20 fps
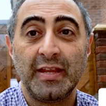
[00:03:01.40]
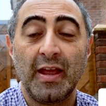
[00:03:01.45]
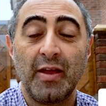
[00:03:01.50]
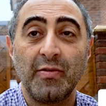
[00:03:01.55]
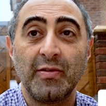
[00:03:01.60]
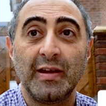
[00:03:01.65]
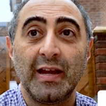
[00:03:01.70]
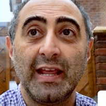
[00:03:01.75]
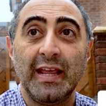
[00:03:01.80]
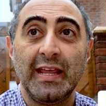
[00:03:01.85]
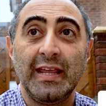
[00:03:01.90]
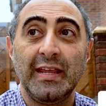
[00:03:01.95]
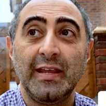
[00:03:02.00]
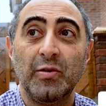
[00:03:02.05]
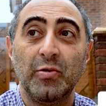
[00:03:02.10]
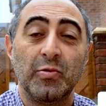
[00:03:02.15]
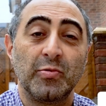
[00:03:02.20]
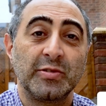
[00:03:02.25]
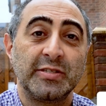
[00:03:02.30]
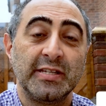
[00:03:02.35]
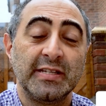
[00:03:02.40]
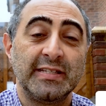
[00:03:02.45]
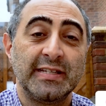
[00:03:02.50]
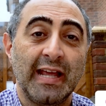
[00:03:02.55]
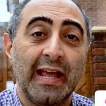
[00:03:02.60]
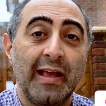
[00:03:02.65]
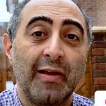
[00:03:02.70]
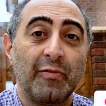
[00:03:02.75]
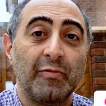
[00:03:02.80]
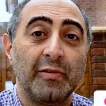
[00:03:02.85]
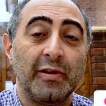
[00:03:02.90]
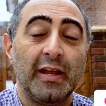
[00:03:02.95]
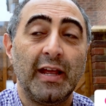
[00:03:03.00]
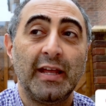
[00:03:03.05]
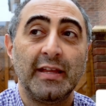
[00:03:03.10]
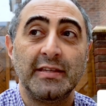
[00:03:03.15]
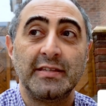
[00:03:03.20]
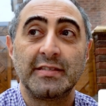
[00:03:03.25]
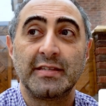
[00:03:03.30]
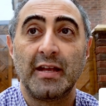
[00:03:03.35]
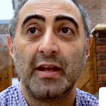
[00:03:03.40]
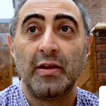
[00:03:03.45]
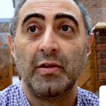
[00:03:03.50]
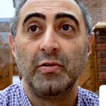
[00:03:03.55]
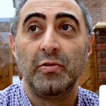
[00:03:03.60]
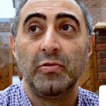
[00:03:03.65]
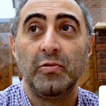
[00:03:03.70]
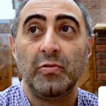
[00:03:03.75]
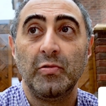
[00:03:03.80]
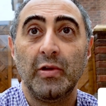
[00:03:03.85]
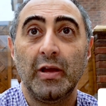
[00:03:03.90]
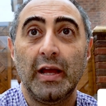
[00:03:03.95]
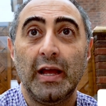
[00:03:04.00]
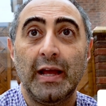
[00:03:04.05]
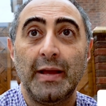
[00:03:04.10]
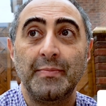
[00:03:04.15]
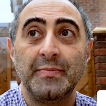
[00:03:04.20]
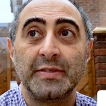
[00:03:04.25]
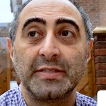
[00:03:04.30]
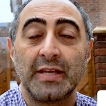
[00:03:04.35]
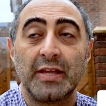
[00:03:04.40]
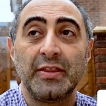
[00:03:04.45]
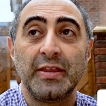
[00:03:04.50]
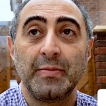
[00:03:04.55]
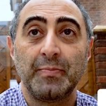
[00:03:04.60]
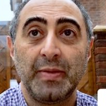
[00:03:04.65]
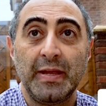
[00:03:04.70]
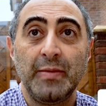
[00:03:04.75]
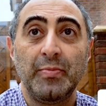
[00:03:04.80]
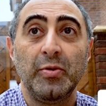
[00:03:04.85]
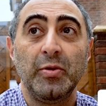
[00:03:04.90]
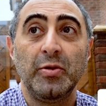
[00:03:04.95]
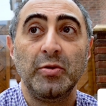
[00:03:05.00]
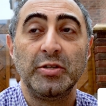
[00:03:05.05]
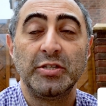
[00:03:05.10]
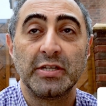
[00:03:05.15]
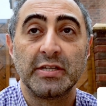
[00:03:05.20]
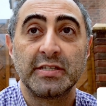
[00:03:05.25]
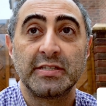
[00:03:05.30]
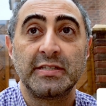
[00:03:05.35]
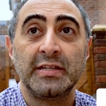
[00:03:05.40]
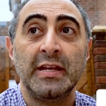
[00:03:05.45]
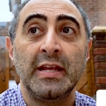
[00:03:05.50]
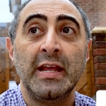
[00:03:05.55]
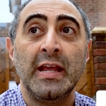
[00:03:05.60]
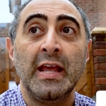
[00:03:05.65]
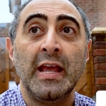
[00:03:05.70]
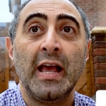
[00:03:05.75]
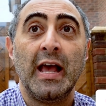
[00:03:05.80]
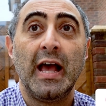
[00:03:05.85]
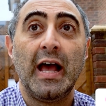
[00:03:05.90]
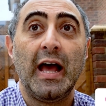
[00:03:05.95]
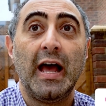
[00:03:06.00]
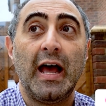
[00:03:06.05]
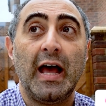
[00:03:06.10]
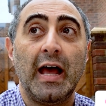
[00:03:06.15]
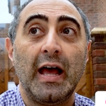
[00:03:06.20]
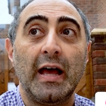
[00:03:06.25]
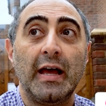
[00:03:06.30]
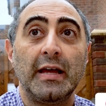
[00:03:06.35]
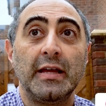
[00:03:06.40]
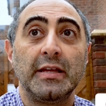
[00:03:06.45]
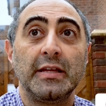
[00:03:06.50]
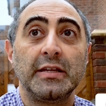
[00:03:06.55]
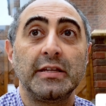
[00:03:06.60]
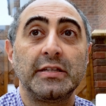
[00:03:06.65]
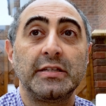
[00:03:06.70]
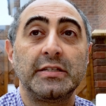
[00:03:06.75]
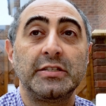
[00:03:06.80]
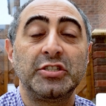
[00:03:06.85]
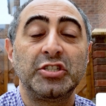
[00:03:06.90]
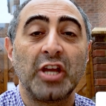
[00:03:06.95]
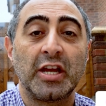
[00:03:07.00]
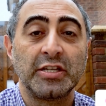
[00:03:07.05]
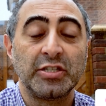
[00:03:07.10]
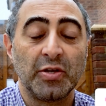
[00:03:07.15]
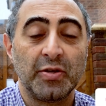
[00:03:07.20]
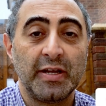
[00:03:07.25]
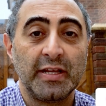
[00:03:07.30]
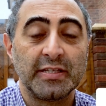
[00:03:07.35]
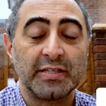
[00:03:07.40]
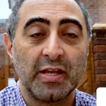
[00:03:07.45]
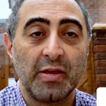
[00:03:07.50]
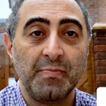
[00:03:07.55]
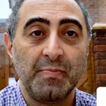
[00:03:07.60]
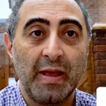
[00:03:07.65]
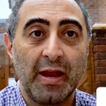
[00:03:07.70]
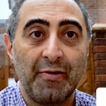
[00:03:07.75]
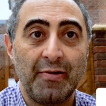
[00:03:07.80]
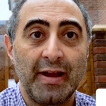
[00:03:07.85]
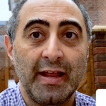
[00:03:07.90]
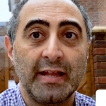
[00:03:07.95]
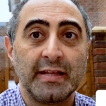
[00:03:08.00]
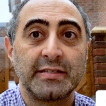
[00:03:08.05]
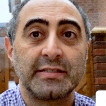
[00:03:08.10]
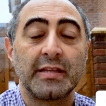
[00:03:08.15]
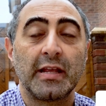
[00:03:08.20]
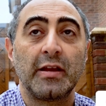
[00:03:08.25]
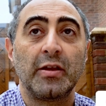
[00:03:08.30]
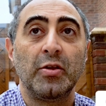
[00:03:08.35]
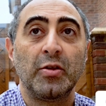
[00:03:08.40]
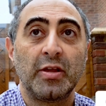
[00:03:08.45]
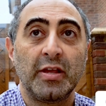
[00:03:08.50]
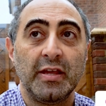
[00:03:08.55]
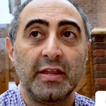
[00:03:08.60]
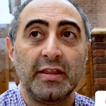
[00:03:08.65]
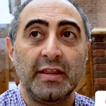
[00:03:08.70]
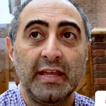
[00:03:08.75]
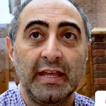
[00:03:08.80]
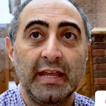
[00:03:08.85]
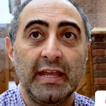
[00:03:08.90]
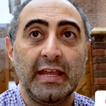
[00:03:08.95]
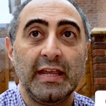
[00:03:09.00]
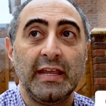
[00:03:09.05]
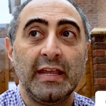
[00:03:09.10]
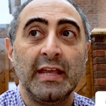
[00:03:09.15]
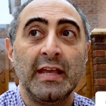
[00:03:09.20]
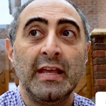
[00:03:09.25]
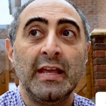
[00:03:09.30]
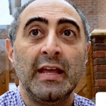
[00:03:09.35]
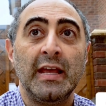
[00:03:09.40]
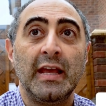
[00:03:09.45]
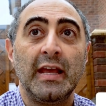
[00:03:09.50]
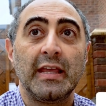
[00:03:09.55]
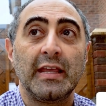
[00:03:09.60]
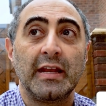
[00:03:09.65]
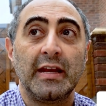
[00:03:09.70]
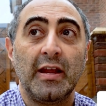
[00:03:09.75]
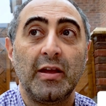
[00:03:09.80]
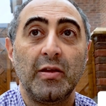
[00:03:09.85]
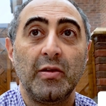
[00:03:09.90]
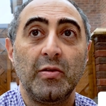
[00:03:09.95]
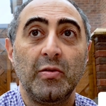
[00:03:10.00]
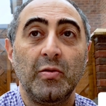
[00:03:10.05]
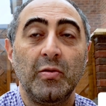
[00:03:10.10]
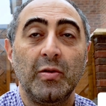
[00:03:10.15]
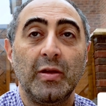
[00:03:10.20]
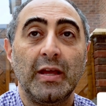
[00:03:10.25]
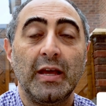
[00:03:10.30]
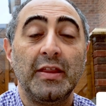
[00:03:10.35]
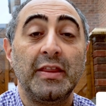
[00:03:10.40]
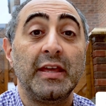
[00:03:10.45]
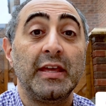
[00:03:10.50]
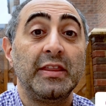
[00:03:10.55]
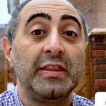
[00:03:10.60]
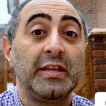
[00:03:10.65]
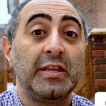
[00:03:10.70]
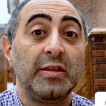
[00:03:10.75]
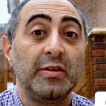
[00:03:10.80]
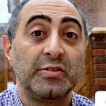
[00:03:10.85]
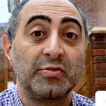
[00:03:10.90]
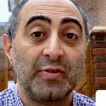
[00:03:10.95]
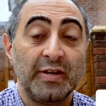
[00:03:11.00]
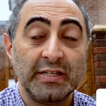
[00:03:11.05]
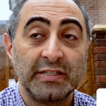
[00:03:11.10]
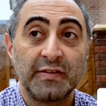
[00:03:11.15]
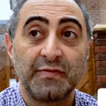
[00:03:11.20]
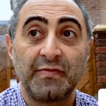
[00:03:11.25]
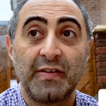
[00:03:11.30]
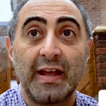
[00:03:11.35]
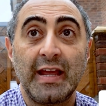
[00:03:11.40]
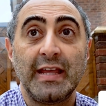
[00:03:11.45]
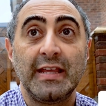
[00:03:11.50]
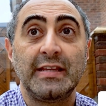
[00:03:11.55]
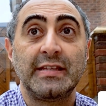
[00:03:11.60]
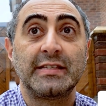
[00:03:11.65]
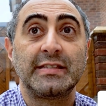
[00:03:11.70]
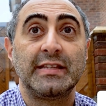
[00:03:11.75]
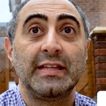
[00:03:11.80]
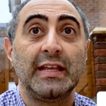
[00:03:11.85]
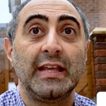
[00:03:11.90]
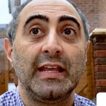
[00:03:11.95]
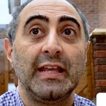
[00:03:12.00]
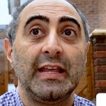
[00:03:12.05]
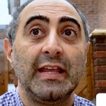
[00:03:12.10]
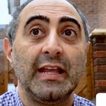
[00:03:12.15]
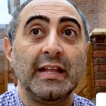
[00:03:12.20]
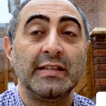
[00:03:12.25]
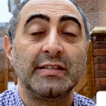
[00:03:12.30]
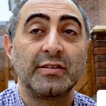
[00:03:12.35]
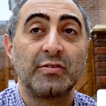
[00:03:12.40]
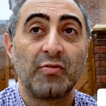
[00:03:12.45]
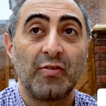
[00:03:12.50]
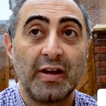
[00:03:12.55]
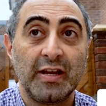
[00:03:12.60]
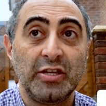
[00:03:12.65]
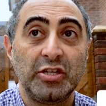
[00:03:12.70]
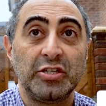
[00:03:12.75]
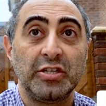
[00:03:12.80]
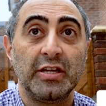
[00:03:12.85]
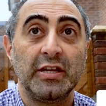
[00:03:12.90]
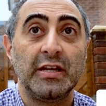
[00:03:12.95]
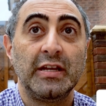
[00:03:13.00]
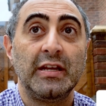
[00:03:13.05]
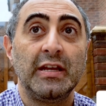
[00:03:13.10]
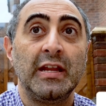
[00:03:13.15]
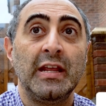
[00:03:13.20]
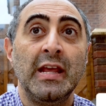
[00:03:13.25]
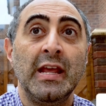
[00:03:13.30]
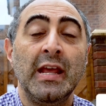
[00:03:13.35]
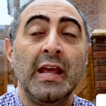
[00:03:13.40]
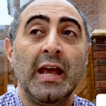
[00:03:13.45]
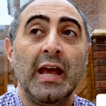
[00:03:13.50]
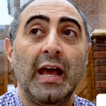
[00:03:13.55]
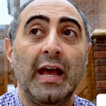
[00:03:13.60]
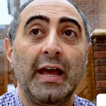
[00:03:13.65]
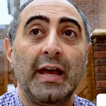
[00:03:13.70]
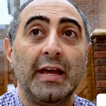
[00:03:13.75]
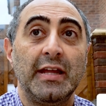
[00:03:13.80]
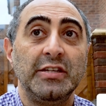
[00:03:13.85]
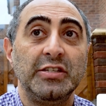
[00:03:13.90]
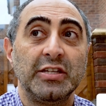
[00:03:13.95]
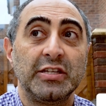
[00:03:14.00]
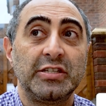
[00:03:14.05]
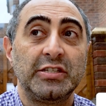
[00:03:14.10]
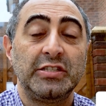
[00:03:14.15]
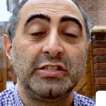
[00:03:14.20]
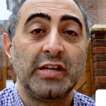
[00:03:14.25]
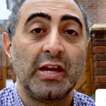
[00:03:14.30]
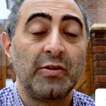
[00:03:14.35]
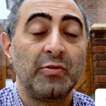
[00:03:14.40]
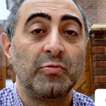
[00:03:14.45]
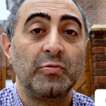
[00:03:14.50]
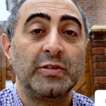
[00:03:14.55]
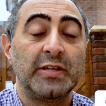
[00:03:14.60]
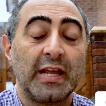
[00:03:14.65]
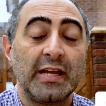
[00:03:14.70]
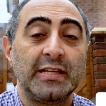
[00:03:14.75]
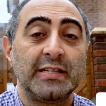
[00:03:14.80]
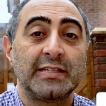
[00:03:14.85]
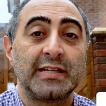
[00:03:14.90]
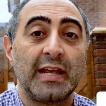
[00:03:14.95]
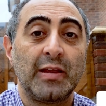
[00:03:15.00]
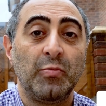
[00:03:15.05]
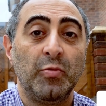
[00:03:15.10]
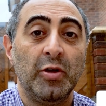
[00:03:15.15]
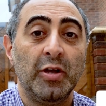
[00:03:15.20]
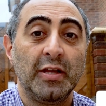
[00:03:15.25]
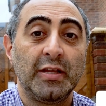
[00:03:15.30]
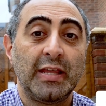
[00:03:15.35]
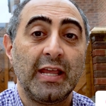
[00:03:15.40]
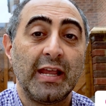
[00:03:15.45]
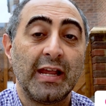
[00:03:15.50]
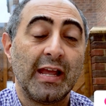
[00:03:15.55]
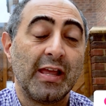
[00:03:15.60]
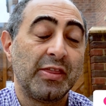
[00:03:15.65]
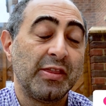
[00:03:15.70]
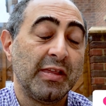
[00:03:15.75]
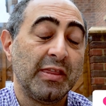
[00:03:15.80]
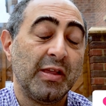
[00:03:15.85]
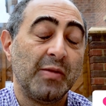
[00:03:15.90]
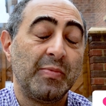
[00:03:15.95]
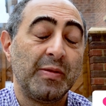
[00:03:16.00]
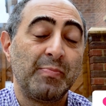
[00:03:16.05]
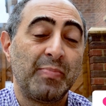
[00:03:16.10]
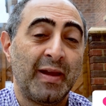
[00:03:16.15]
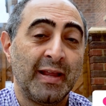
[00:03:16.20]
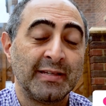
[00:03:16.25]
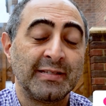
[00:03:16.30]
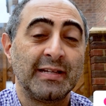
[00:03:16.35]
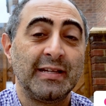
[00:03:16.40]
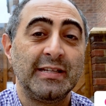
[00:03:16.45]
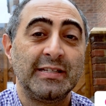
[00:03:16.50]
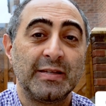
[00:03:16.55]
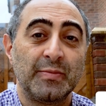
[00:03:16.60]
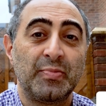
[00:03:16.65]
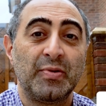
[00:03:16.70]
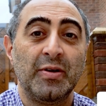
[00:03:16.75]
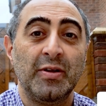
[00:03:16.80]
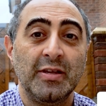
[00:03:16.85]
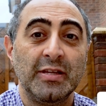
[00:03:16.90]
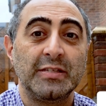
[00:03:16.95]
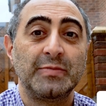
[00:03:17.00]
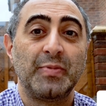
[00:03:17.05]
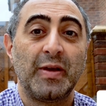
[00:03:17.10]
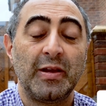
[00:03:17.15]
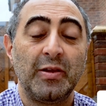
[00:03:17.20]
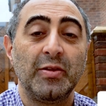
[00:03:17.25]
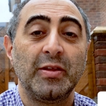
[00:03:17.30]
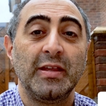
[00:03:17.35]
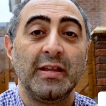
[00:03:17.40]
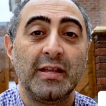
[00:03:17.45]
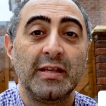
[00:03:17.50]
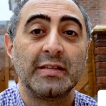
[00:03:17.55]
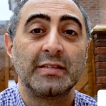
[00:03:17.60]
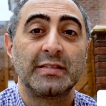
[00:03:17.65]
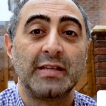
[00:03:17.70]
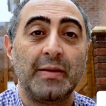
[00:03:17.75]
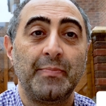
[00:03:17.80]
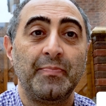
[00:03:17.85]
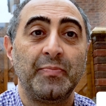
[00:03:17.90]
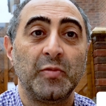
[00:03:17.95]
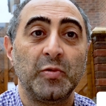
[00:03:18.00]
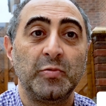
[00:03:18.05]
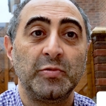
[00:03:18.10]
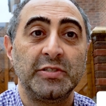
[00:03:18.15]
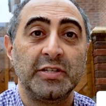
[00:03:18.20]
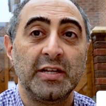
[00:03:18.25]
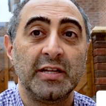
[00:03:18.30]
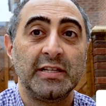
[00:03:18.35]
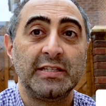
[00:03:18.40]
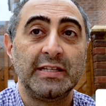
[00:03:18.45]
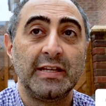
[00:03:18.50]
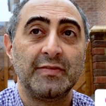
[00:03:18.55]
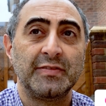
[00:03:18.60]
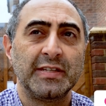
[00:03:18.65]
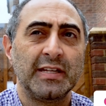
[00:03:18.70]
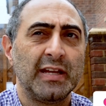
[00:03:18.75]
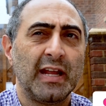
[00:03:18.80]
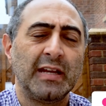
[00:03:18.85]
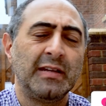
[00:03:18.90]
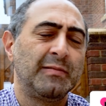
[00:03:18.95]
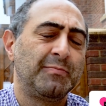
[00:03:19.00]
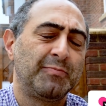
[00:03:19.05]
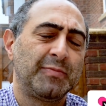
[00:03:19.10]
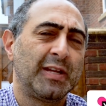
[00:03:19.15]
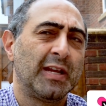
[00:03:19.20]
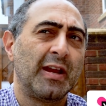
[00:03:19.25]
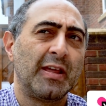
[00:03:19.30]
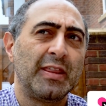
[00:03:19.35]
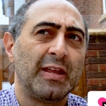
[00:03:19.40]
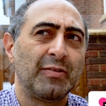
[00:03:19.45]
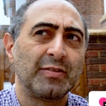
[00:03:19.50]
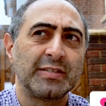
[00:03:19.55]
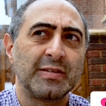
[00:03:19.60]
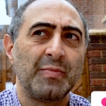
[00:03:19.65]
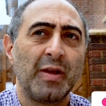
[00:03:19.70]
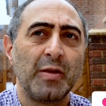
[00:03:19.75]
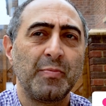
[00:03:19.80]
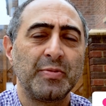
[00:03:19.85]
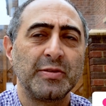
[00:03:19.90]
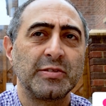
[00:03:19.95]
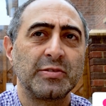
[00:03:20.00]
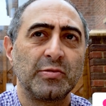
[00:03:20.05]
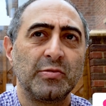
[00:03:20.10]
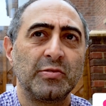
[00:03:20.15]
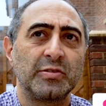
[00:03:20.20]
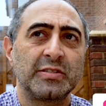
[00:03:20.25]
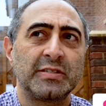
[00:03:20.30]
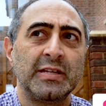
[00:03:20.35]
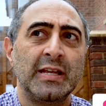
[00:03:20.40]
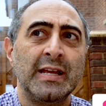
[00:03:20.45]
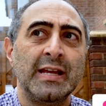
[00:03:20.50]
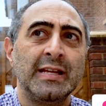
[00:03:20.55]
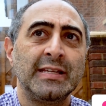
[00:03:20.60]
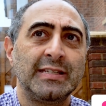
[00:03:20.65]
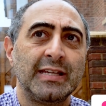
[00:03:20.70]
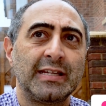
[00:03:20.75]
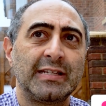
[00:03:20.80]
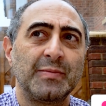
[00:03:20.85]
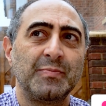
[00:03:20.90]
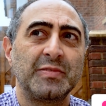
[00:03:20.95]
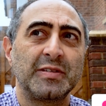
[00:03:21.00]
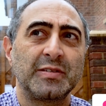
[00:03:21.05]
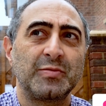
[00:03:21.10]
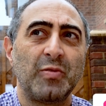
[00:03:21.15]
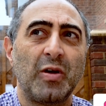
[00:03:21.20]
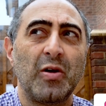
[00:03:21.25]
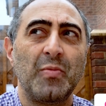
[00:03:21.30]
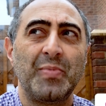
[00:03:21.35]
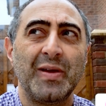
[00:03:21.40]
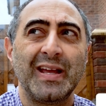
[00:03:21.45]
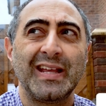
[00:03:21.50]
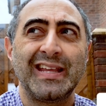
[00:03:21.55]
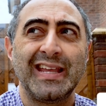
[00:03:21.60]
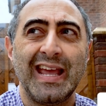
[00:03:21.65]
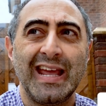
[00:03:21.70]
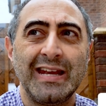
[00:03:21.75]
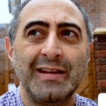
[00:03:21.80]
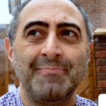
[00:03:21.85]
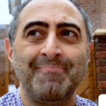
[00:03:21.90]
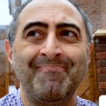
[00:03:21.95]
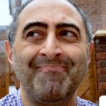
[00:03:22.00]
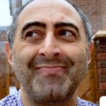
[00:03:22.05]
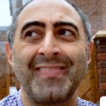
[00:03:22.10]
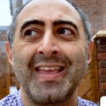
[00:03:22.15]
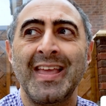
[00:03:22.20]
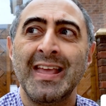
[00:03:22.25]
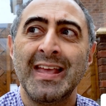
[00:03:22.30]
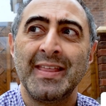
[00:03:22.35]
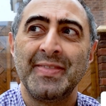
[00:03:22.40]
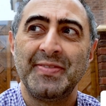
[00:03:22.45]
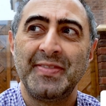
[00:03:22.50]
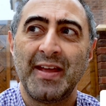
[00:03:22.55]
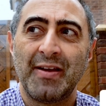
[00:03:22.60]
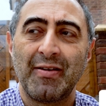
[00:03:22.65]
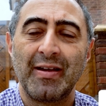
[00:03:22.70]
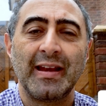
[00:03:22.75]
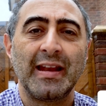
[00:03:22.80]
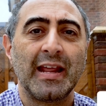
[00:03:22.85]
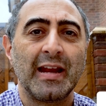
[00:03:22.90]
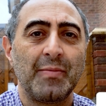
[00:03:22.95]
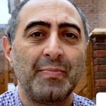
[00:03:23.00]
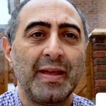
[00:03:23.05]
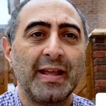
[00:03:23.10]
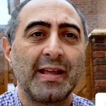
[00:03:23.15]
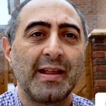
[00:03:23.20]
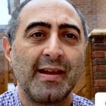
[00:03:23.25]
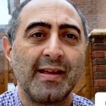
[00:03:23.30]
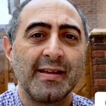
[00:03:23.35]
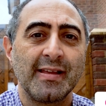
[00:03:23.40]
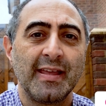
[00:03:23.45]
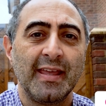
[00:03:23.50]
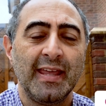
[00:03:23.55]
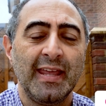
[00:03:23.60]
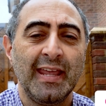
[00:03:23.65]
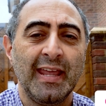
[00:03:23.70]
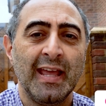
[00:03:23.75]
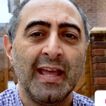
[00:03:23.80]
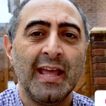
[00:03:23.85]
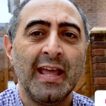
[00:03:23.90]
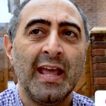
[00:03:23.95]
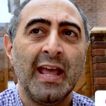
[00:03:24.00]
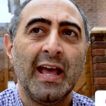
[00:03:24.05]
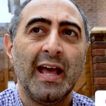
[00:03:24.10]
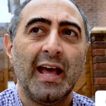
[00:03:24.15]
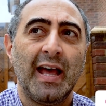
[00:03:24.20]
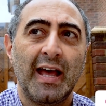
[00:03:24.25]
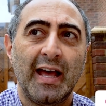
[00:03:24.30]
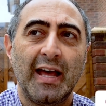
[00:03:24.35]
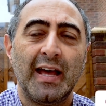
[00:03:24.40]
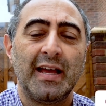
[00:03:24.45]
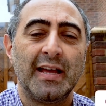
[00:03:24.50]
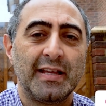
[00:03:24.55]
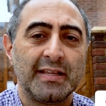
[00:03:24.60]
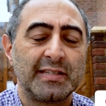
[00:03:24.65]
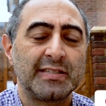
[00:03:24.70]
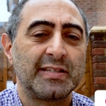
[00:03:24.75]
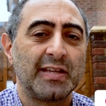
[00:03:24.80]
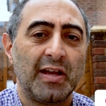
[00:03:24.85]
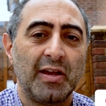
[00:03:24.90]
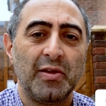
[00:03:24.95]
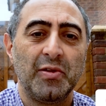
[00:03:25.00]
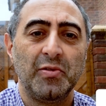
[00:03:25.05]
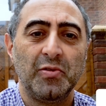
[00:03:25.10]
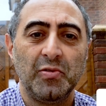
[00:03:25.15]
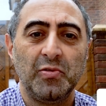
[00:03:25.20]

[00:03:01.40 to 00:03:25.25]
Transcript: only horse in town, and so I think people who just judge it on its own merits, look at the user interface, the integration, and just general day-to-day working, I think they'll be pleasantly surprised by looking at some alternatives. And there are some open source systems as well, but again, they're a little bit clunky. So